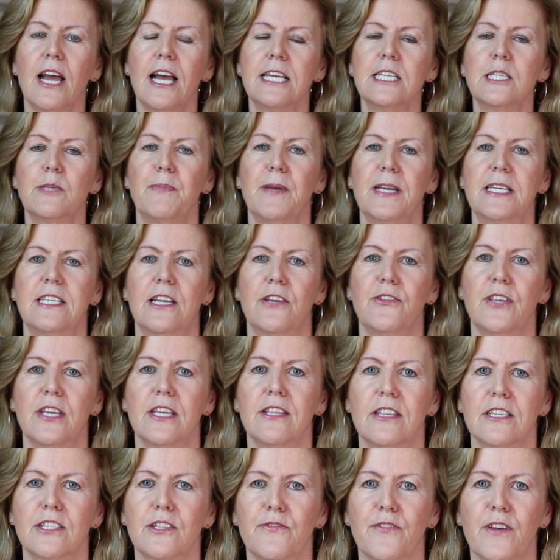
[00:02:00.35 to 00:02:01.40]
aspect I think
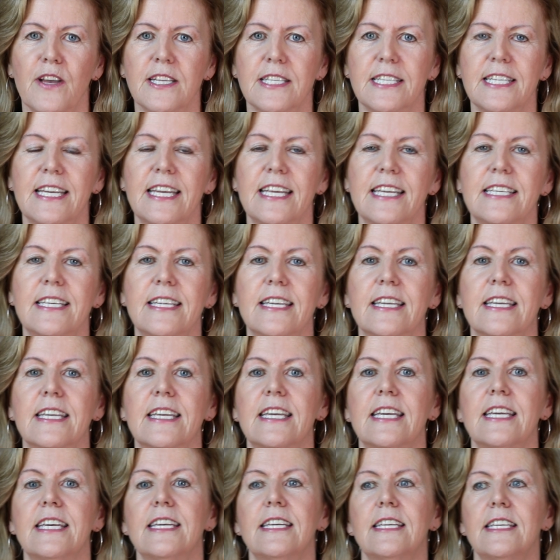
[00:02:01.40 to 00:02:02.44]
that's fascinating
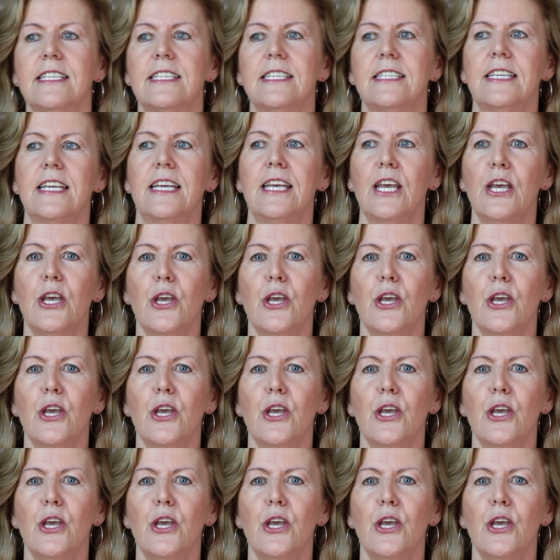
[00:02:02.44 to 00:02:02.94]
is